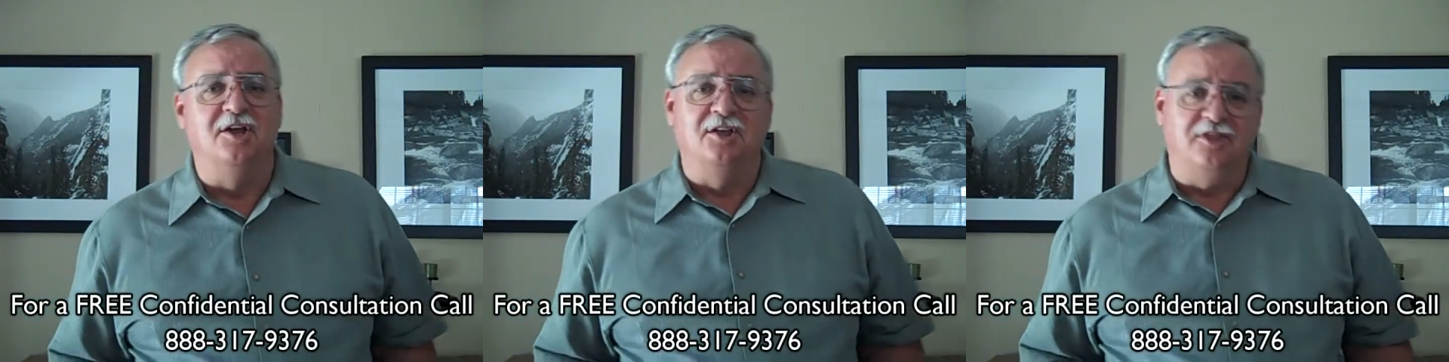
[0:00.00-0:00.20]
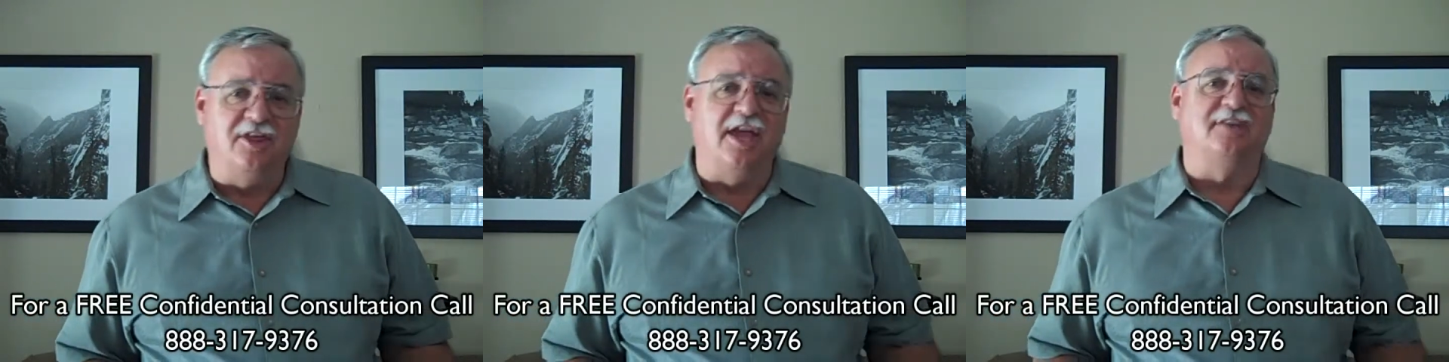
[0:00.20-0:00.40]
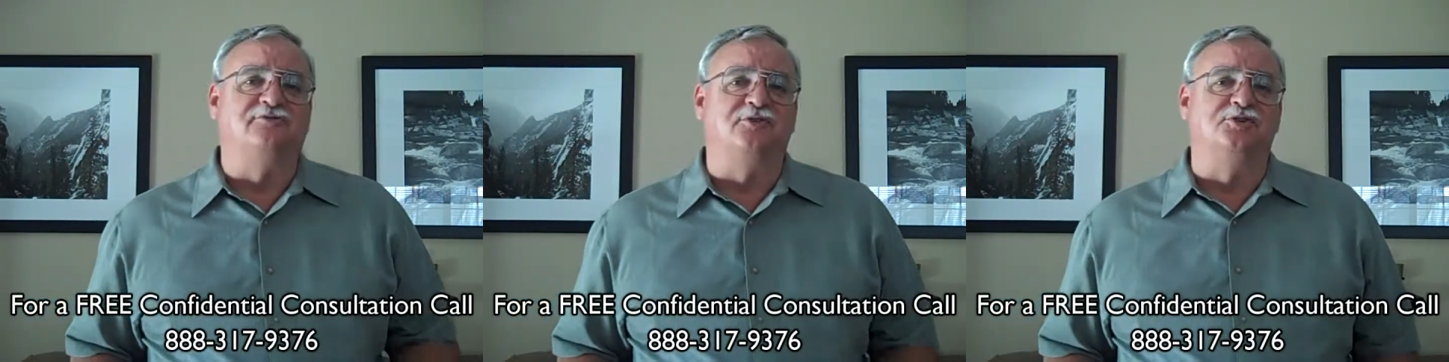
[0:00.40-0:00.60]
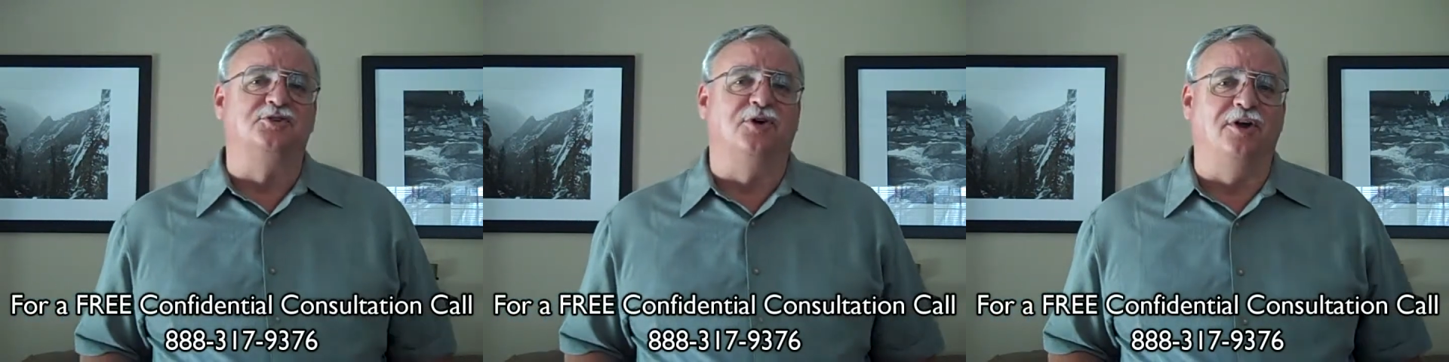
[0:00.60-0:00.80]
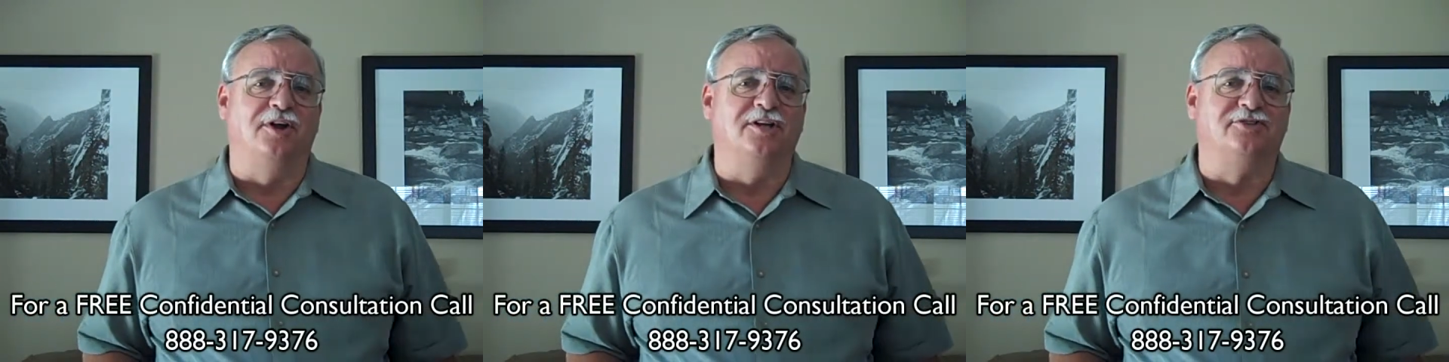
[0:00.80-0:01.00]
Thanks for
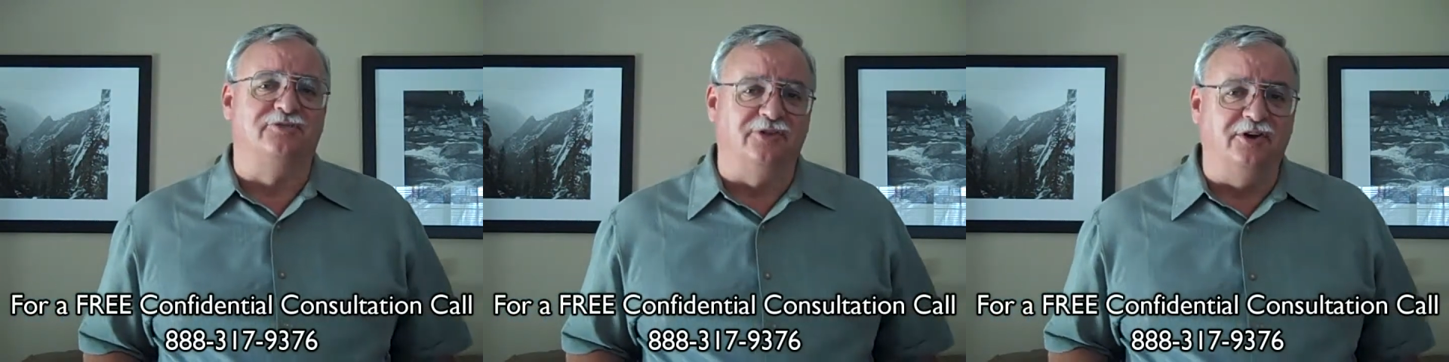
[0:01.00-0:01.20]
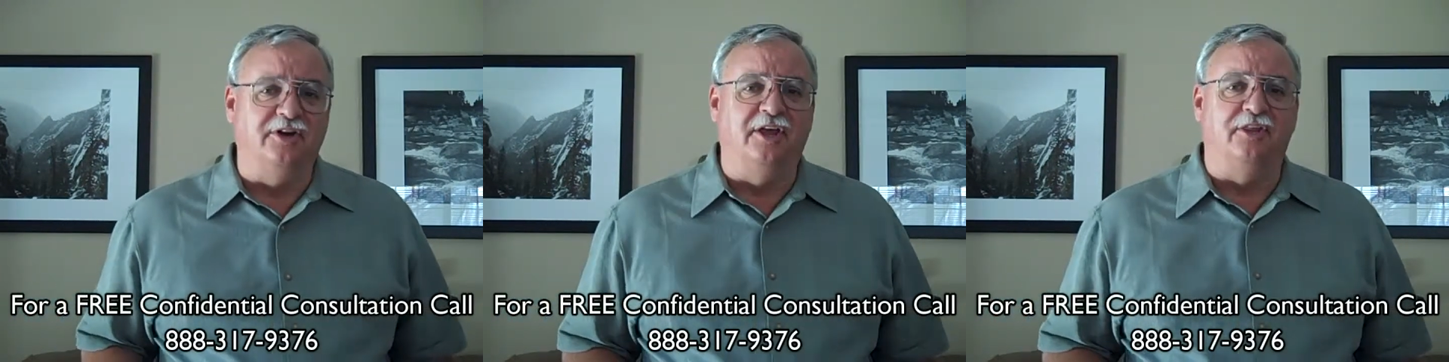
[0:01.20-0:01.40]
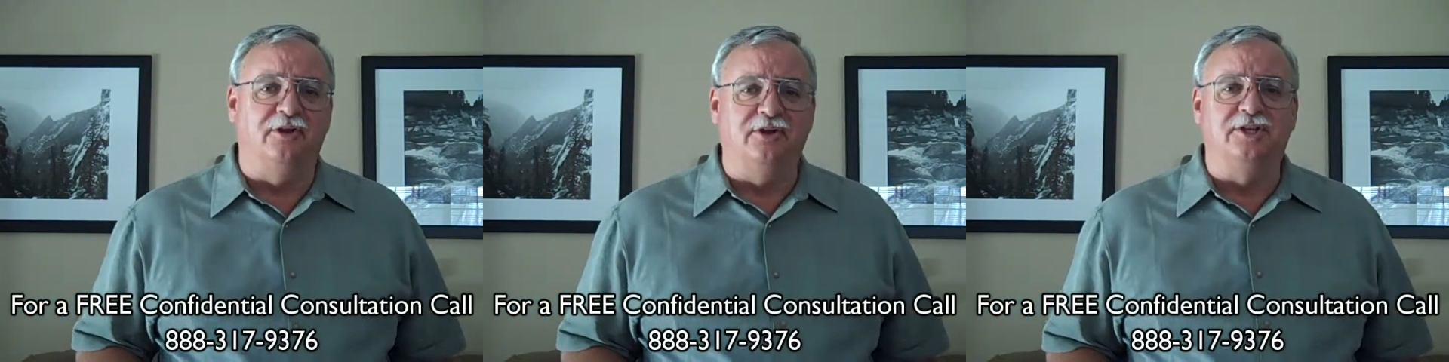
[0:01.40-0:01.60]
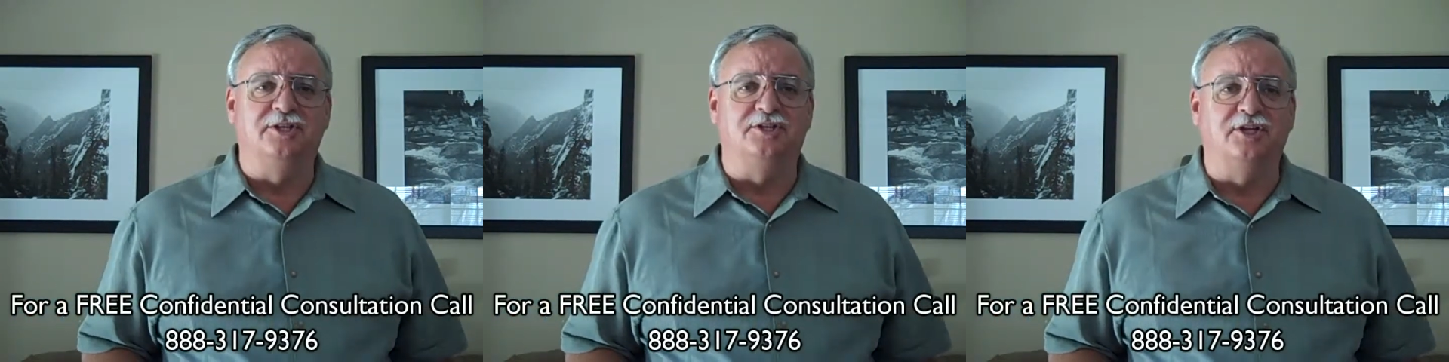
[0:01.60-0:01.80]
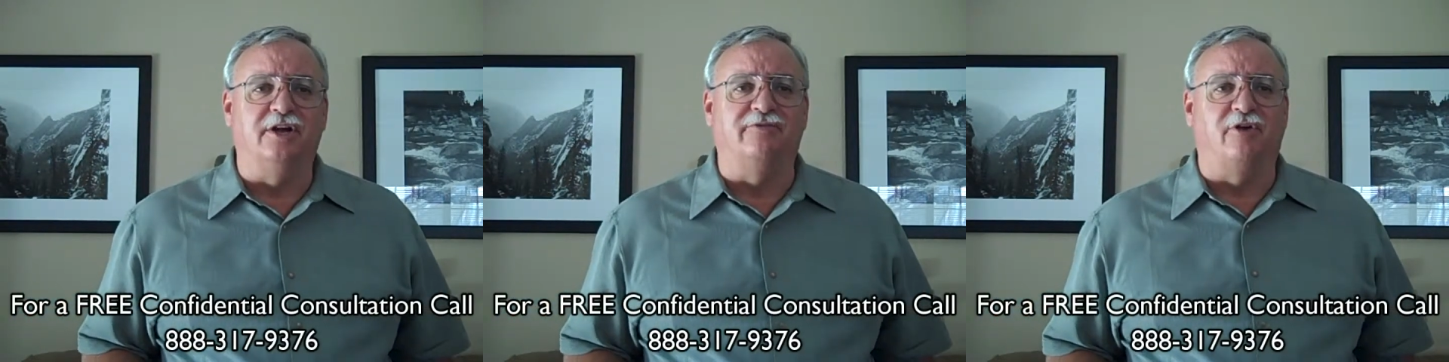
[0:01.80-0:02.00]
joining us for another
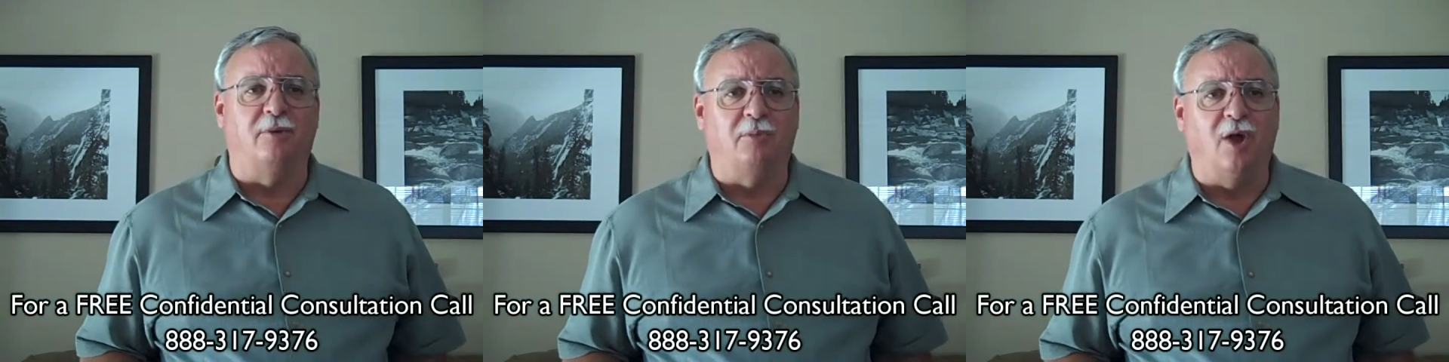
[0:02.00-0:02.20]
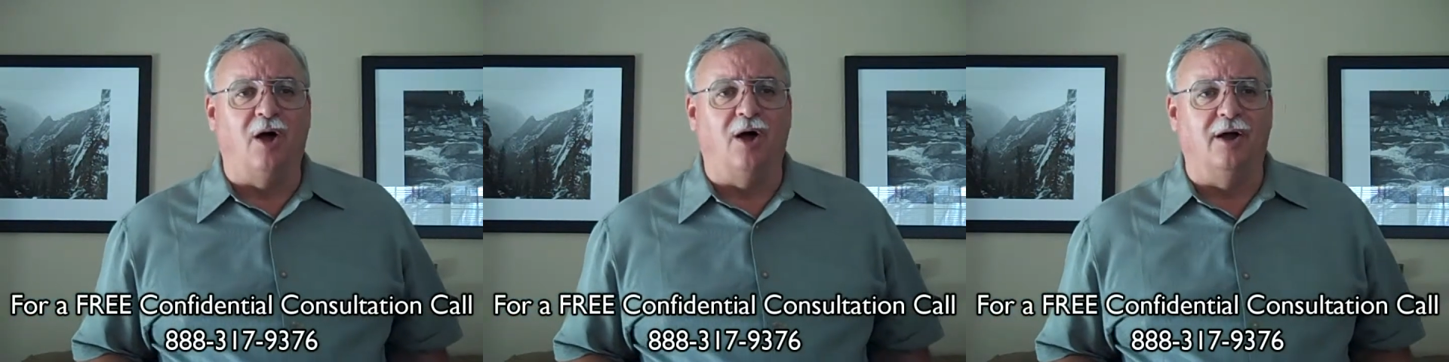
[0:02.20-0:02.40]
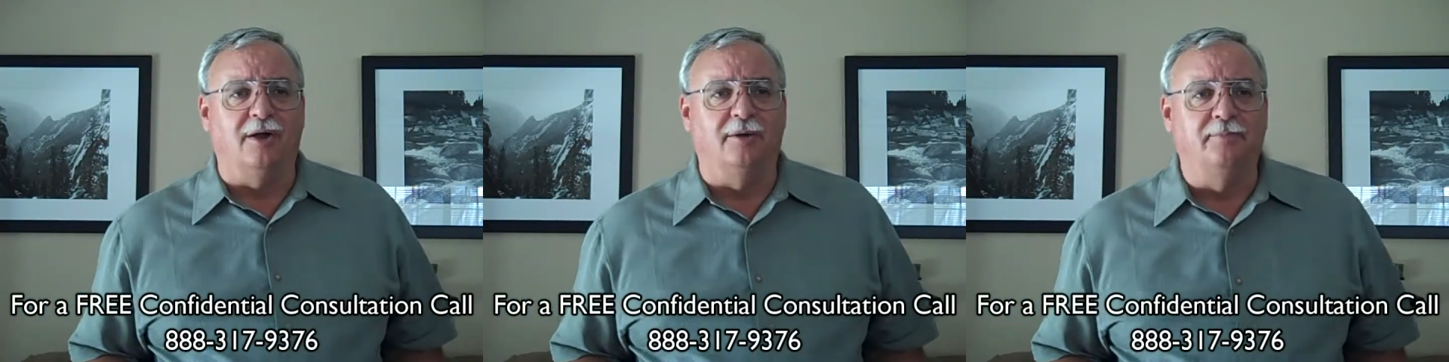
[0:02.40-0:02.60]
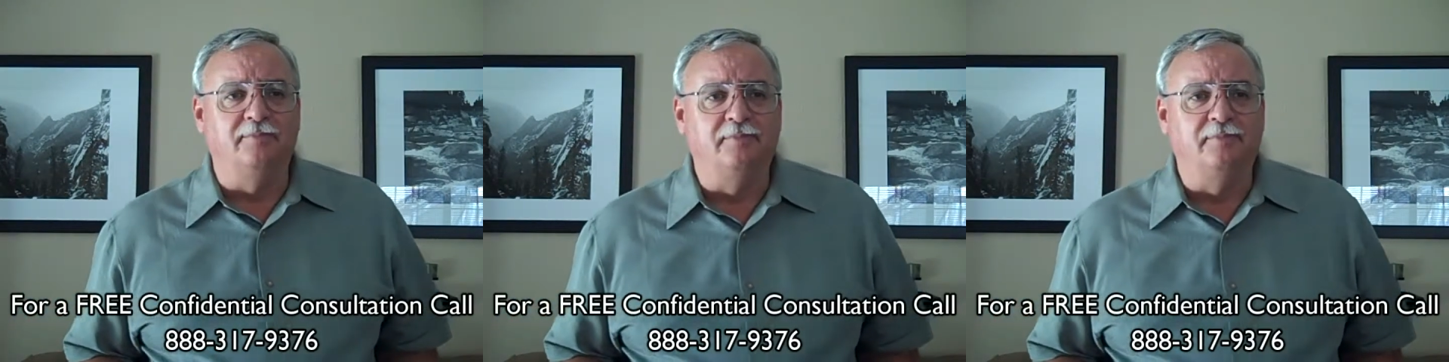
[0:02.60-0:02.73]
edition of our blog.